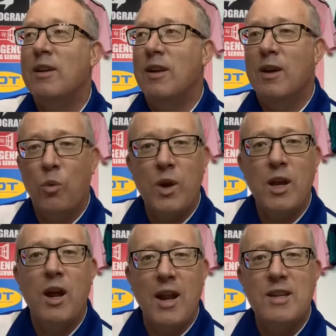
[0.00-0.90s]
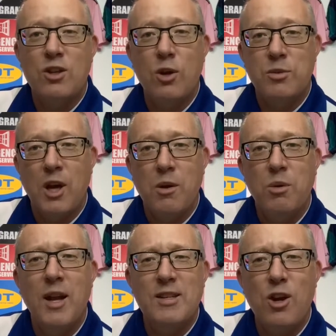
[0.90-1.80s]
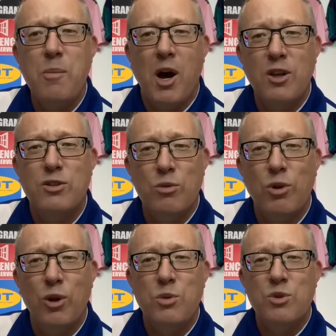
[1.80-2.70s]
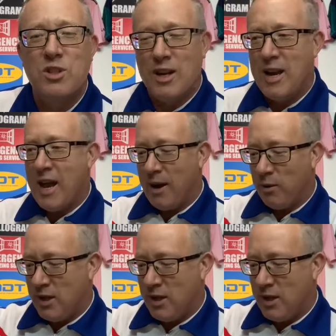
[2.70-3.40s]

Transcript: Let's hope so. Let's hope Arsenal lose now.